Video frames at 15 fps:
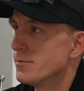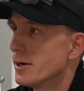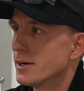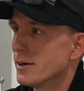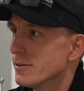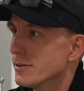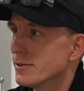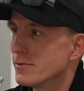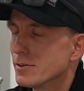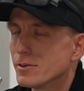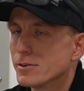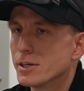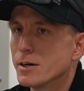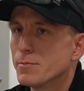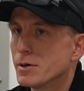not out in the
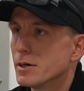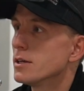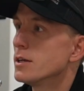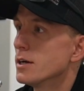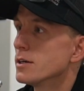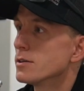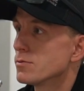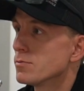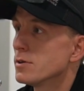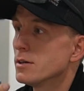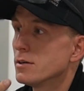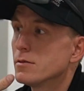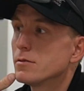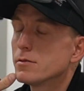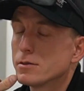field yet, but yes,
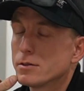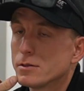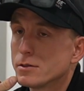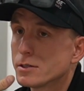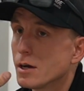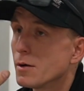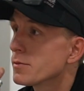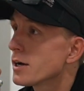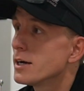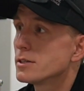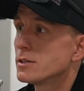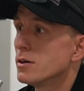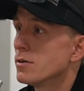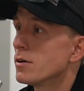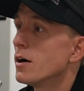some guys
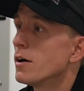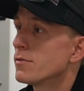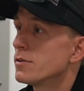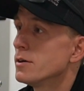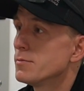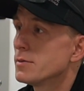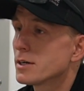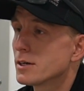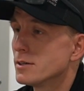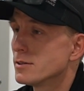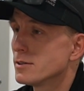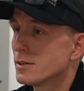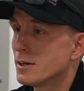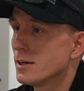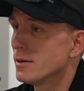don't offer it because
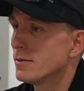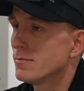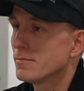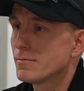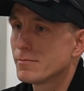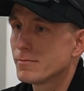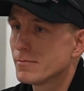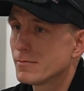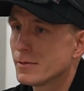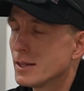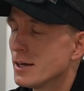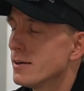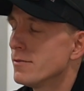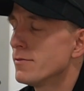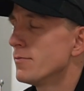
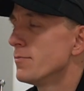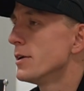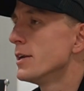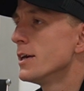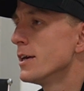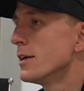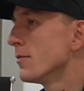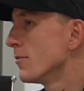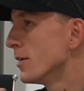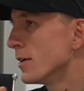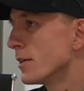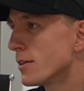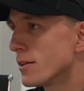they've been hit with